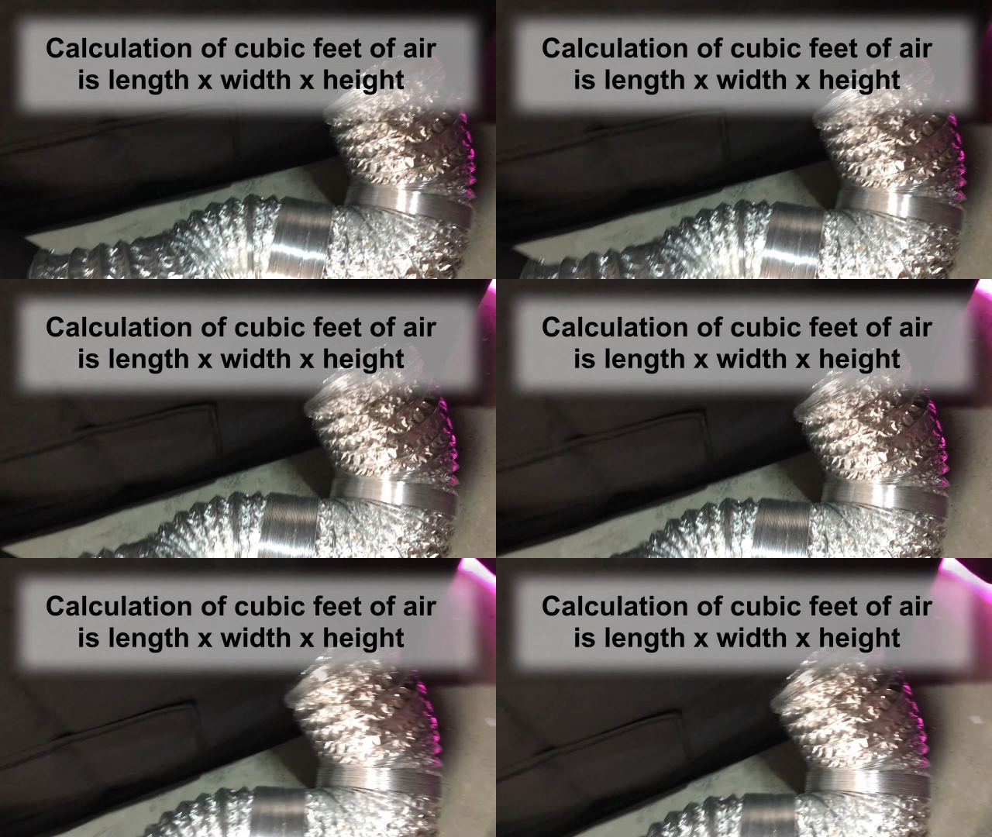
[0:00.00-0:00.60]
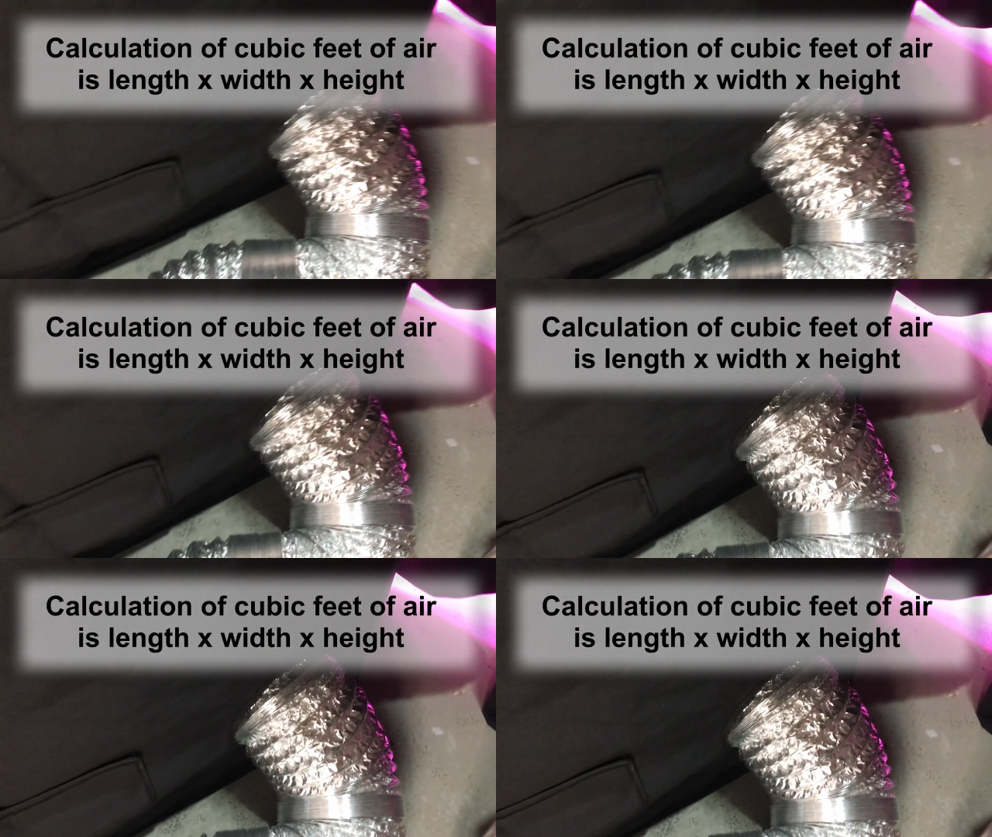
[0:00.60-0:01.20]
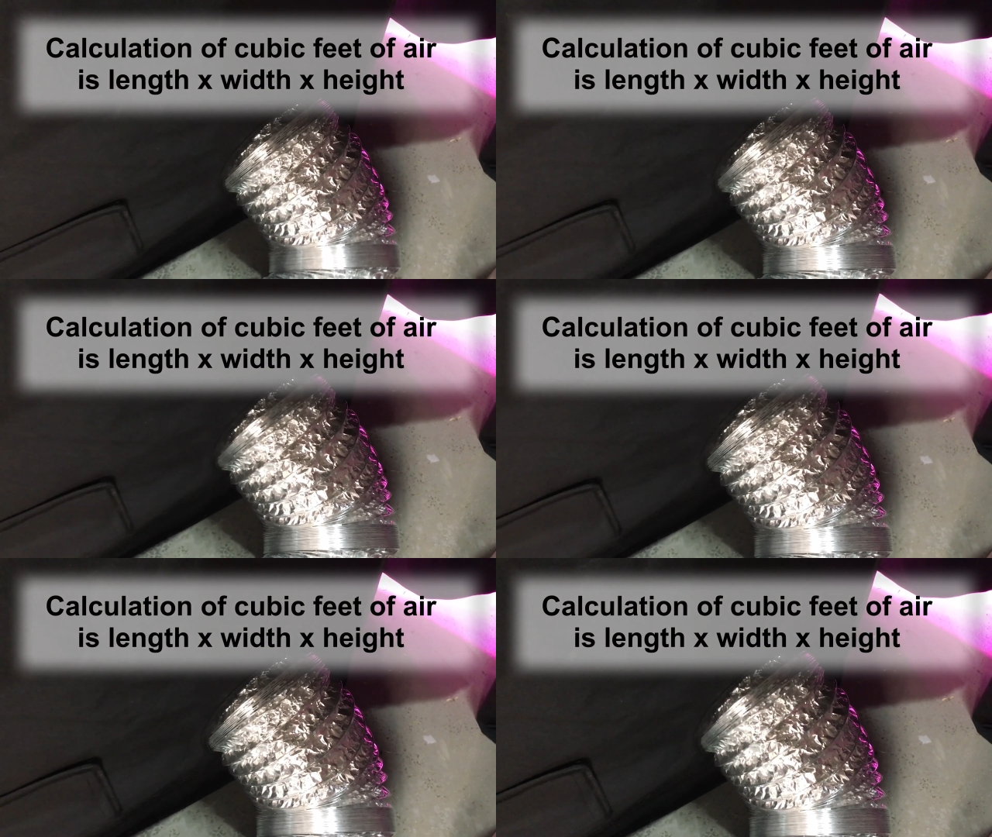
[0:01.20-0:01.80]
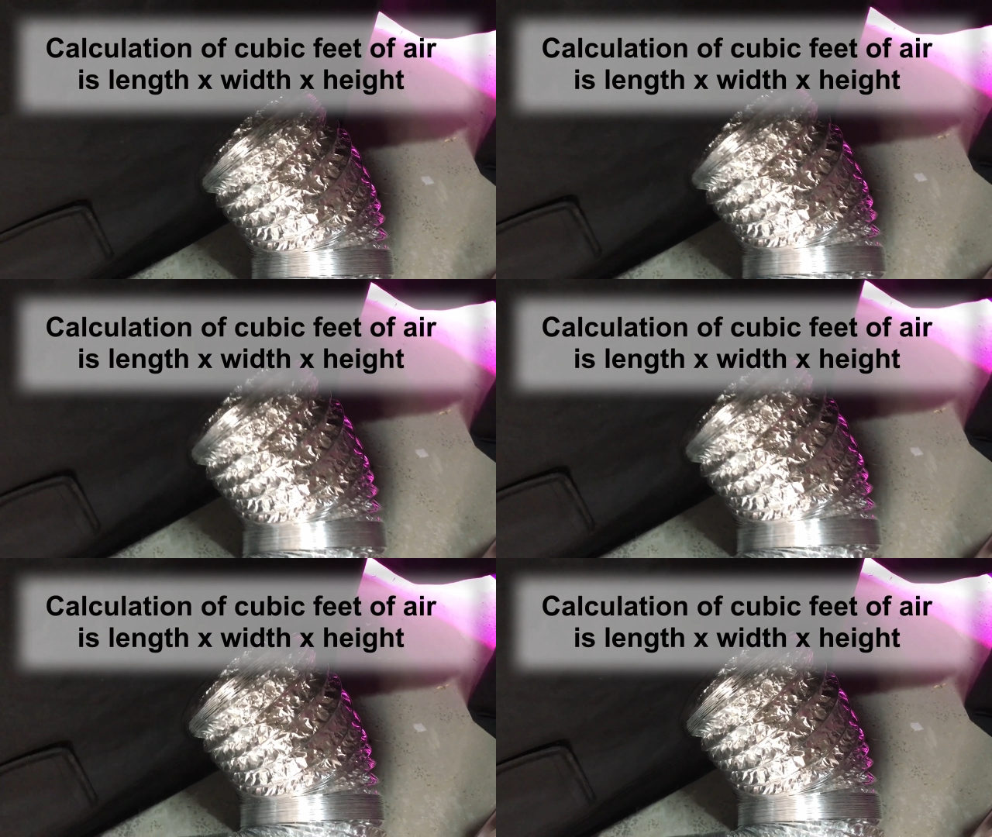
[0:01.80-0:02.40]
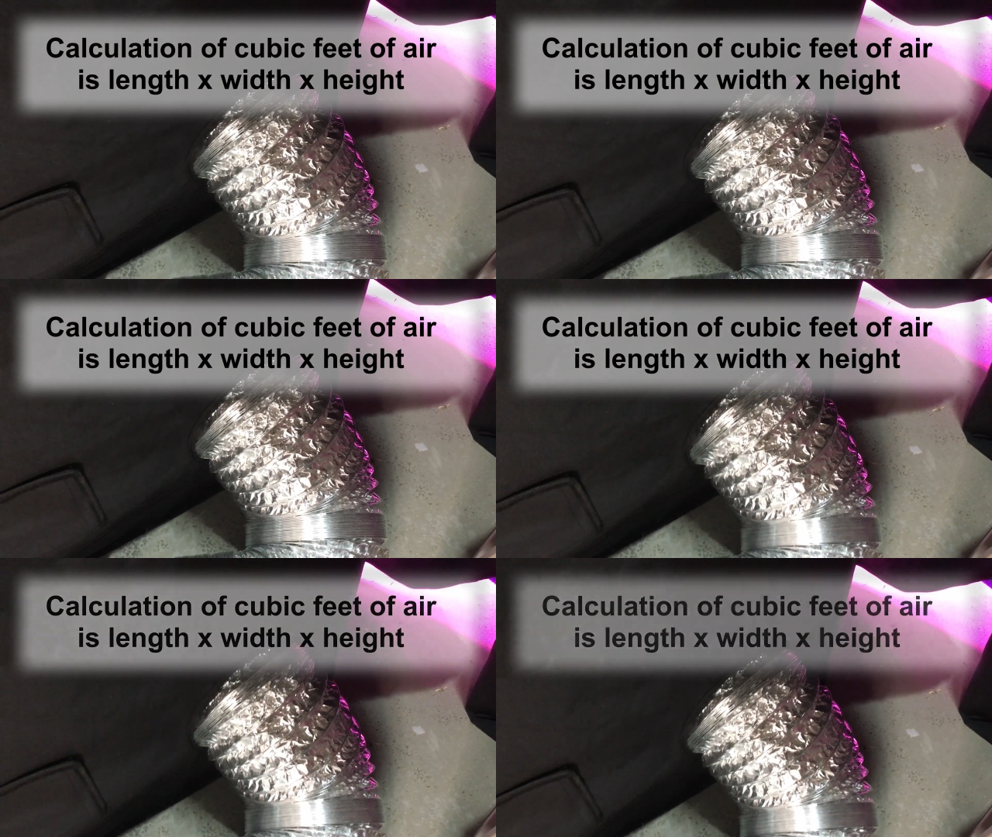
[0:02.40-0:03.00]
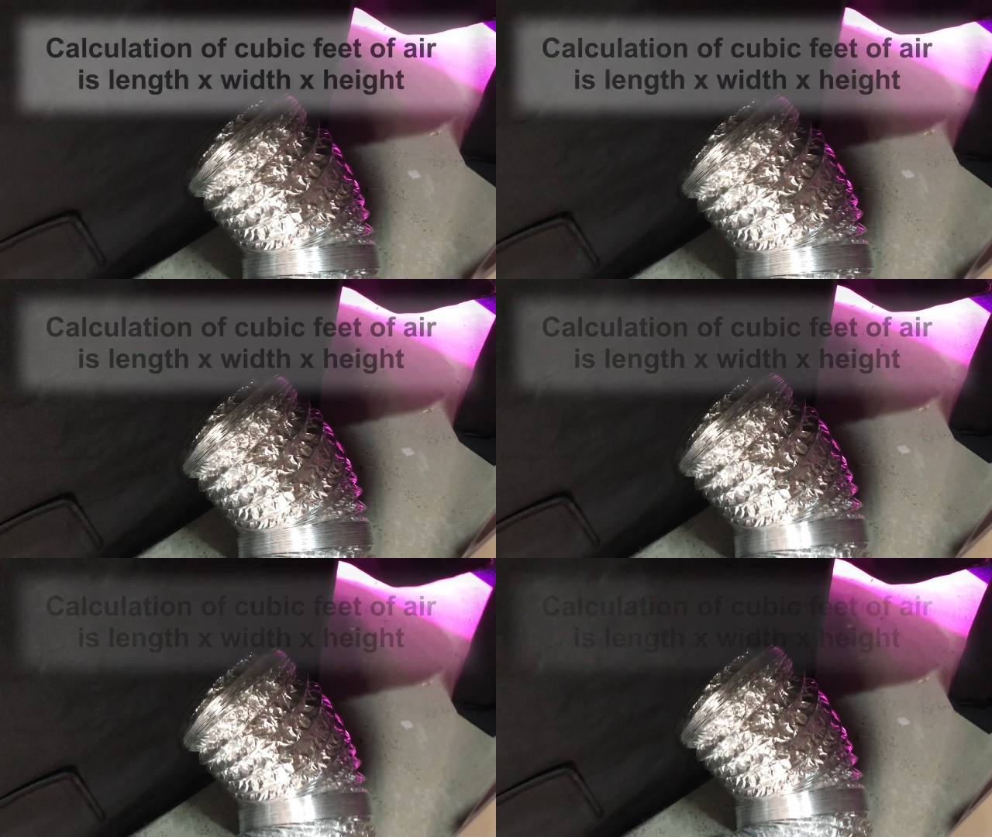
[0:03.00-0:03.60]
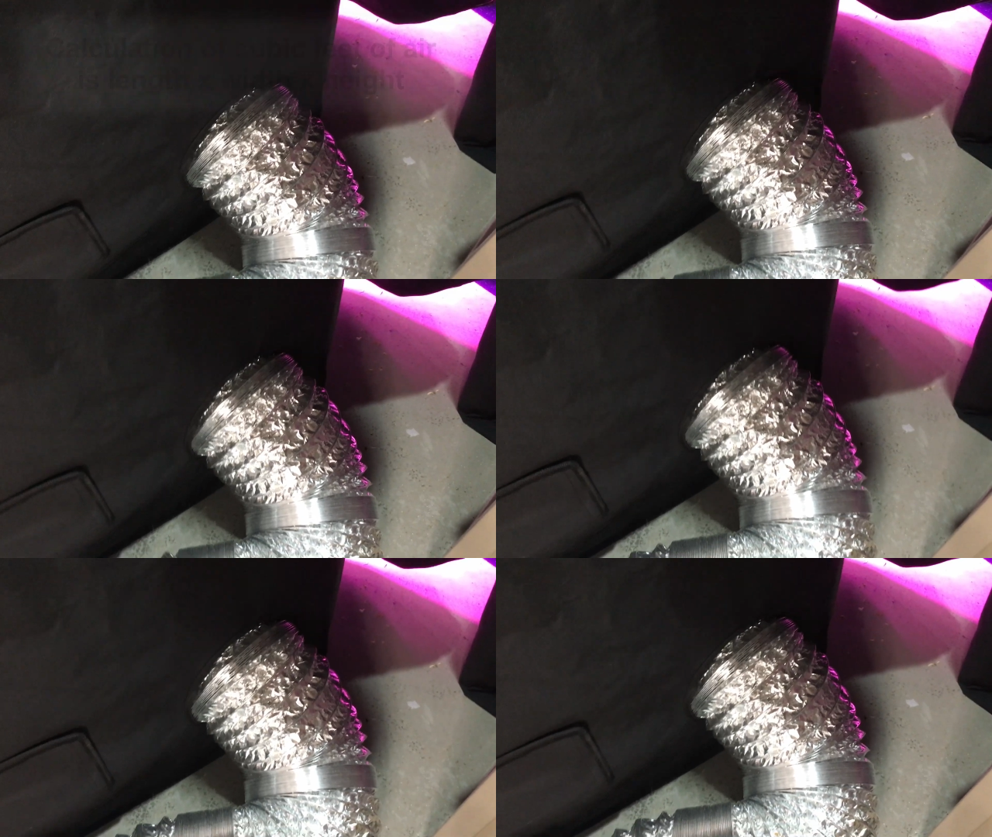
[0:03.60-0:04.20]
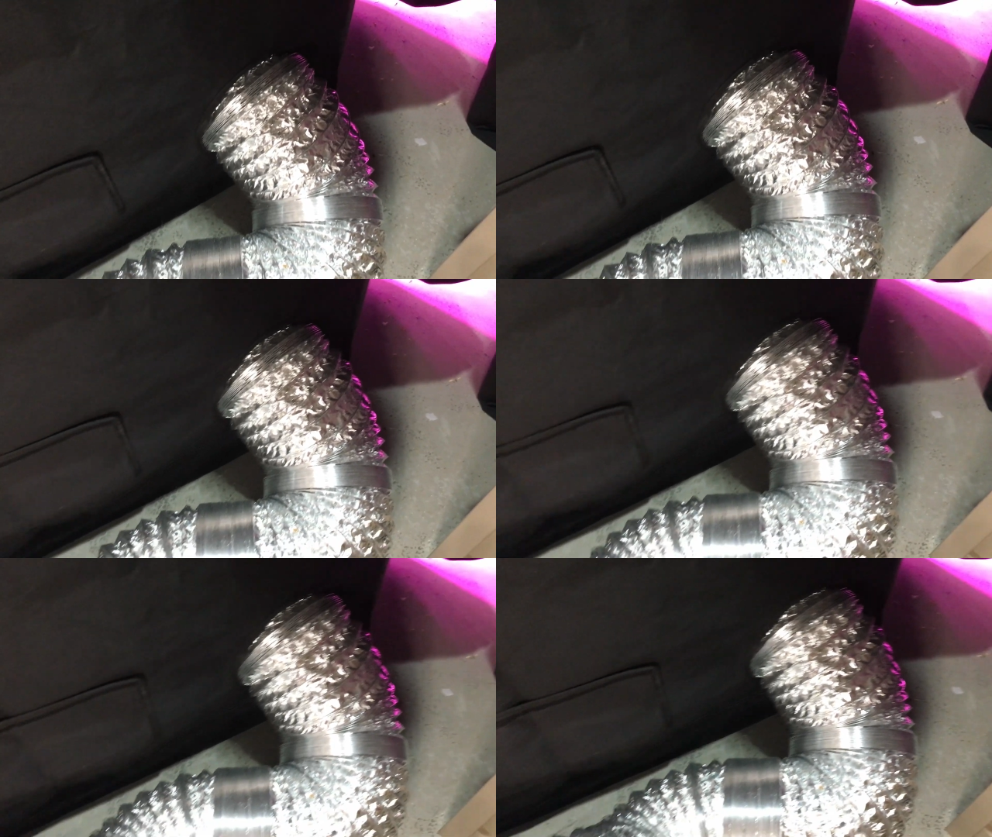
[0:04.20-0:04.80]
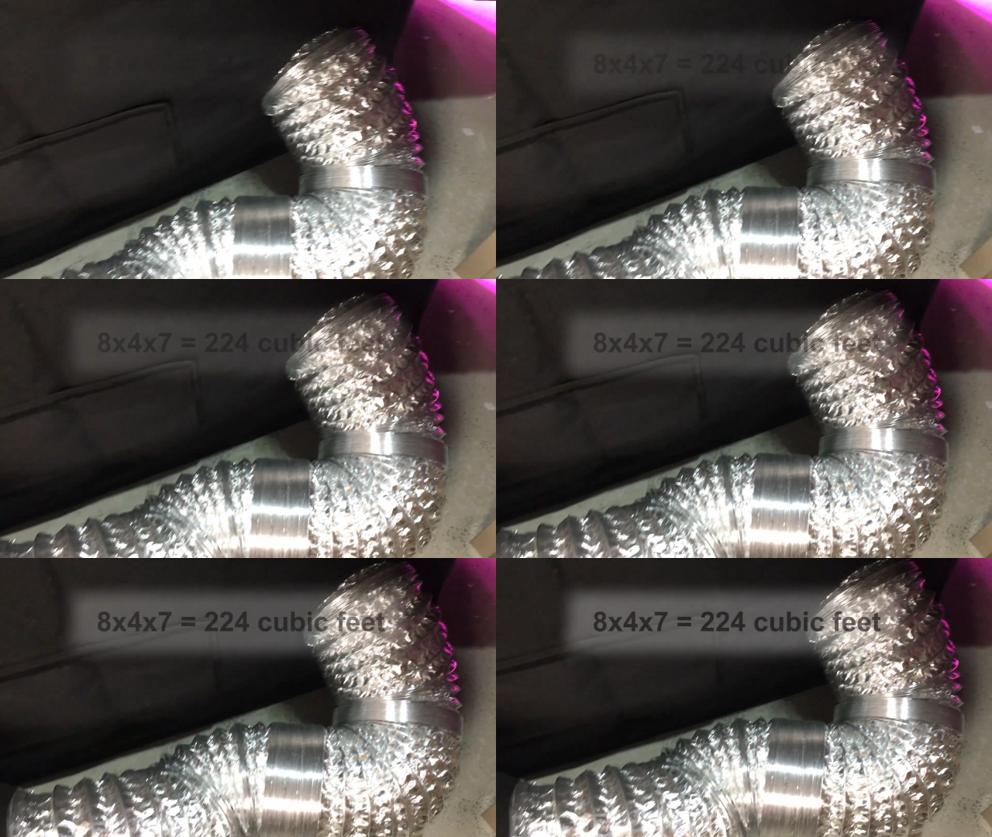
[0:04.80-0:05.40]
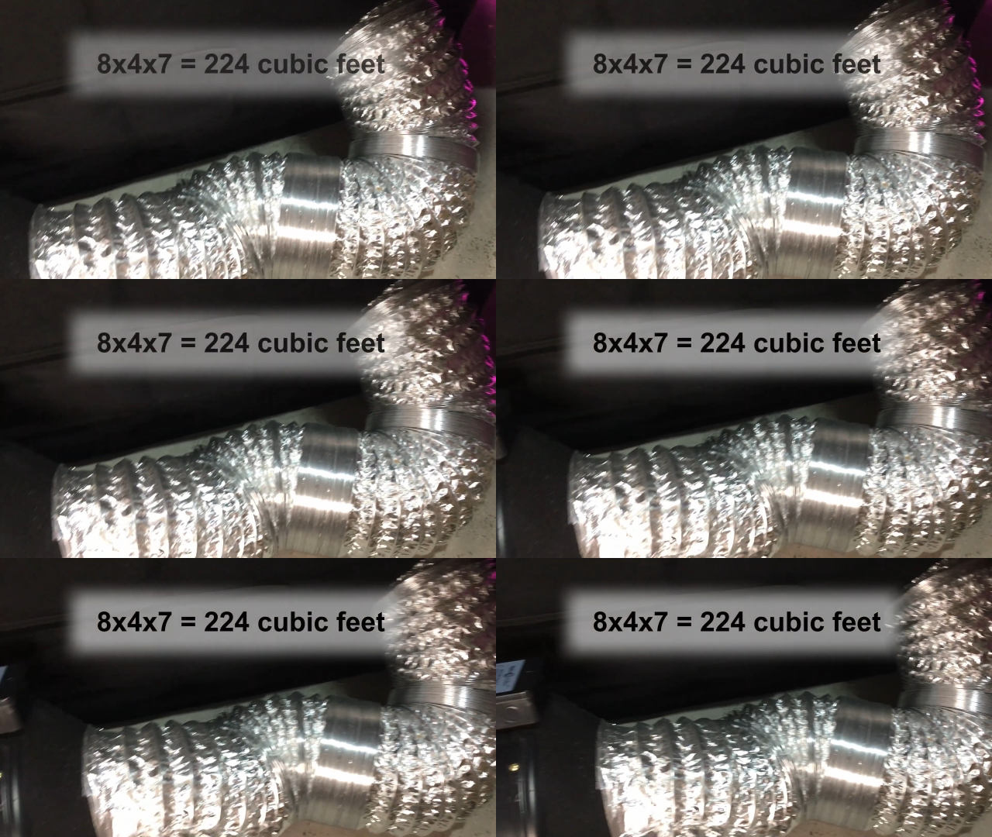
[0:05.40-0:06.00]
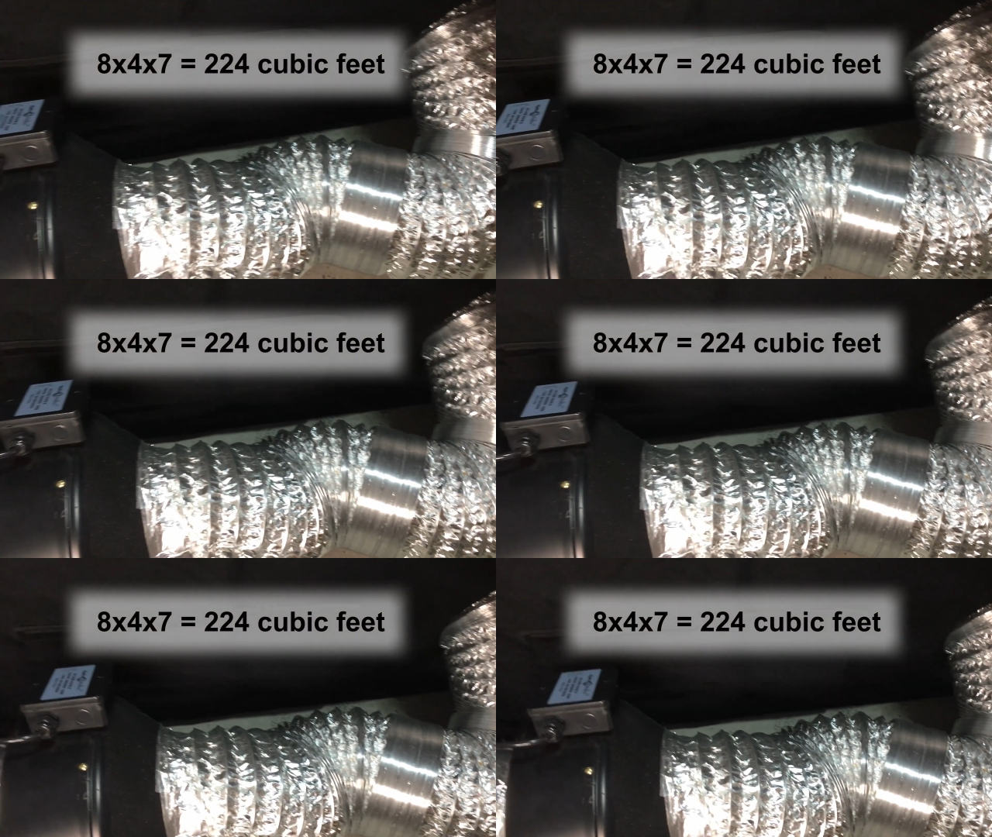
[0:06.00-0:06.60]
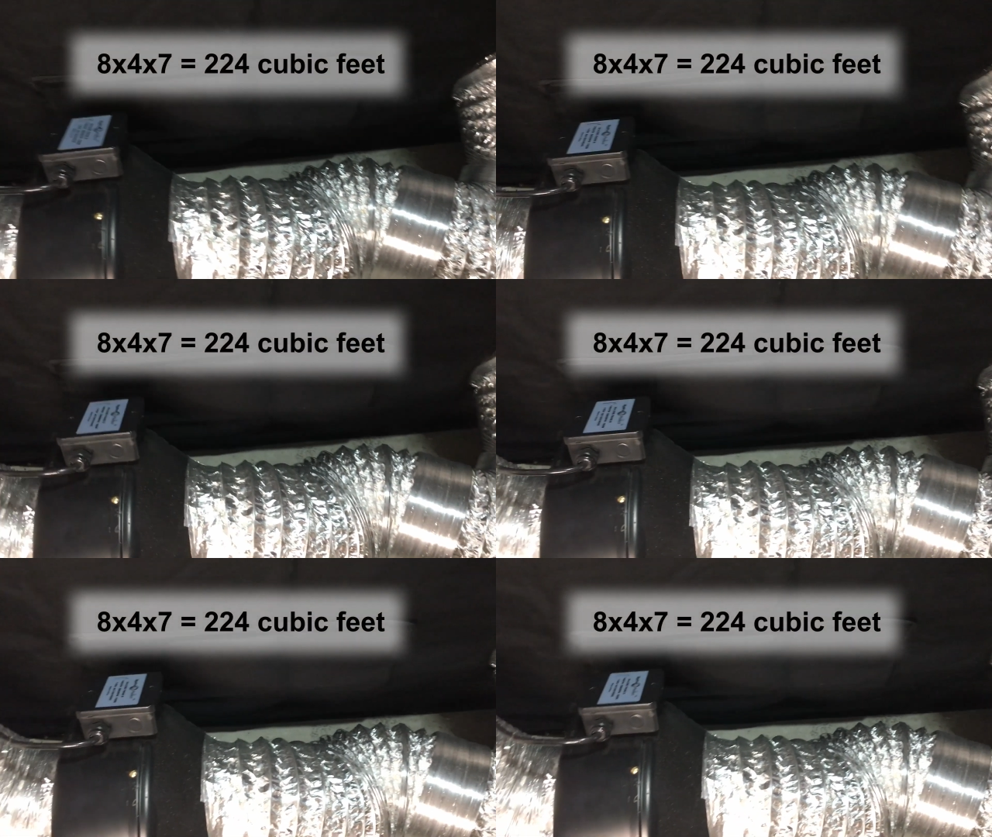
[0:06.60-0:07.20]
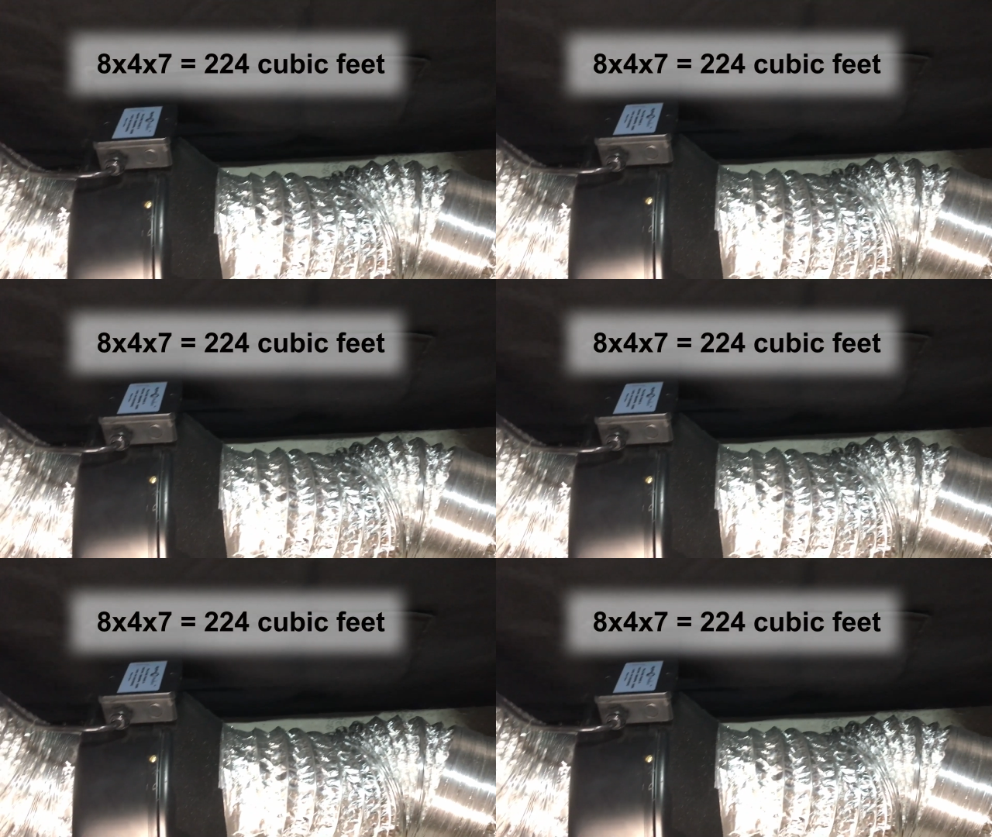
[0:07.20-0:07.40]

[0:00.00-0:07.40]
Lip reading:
No face is visible, so there are no lips to read.